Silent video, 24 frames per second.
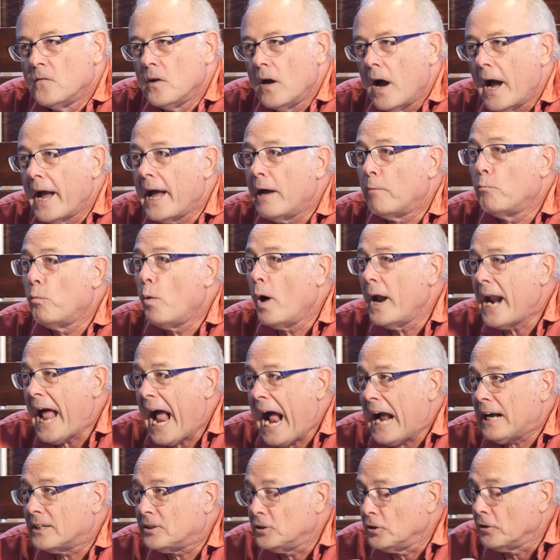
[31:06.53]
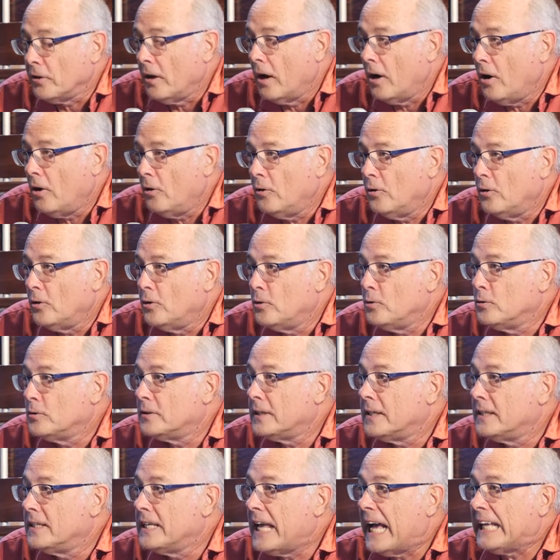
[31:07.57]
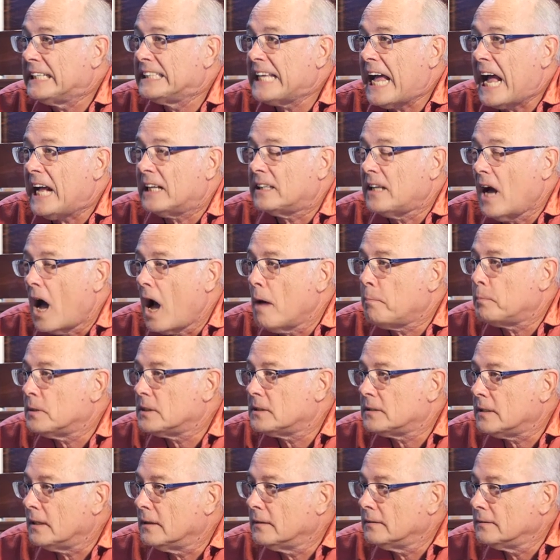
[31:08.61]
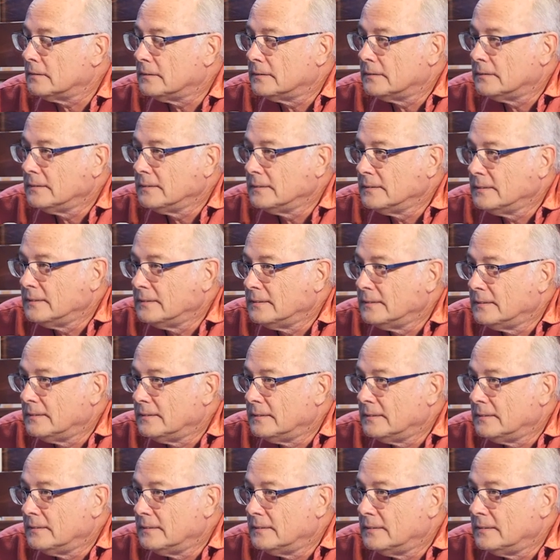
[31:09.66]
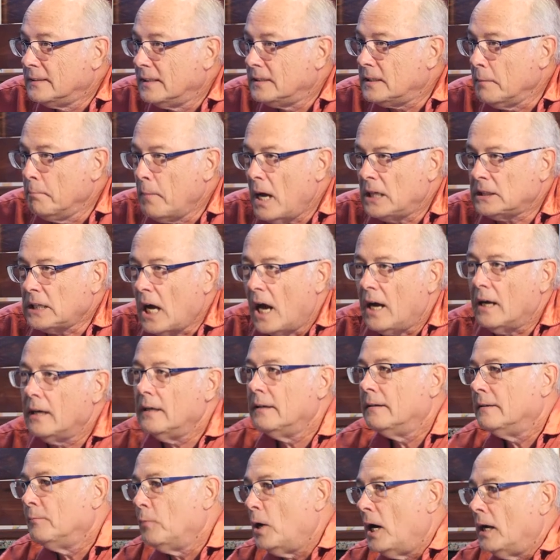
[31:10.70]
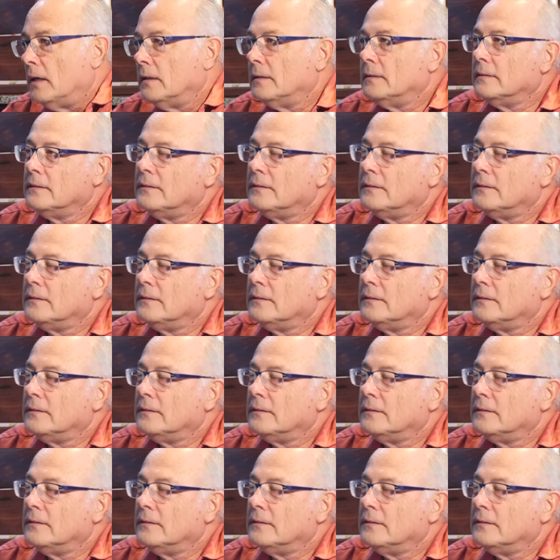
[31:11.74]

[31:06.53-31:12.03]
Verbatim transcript: I had one actor, though, who did the exact opposite. He said, Musca, what?